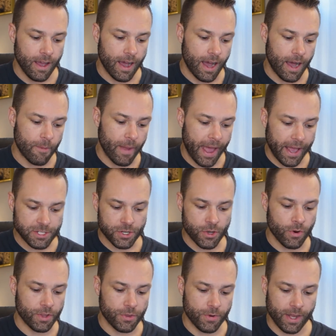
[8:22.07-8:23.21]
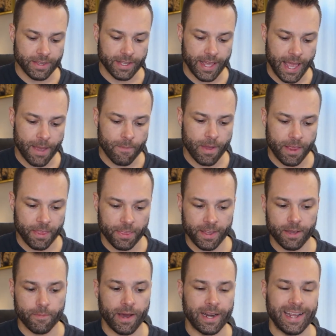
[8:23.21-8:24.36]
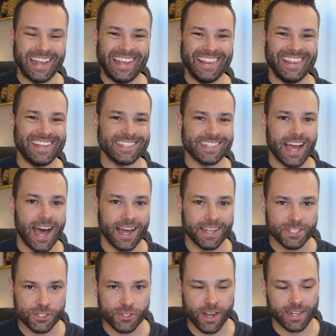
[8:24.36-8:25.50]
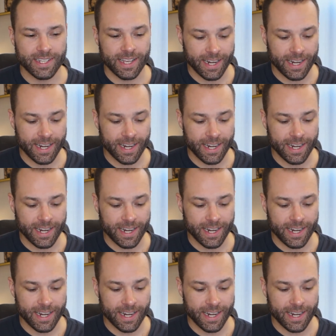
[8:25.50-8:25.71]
as you're going throughout the game and think about it in this construct.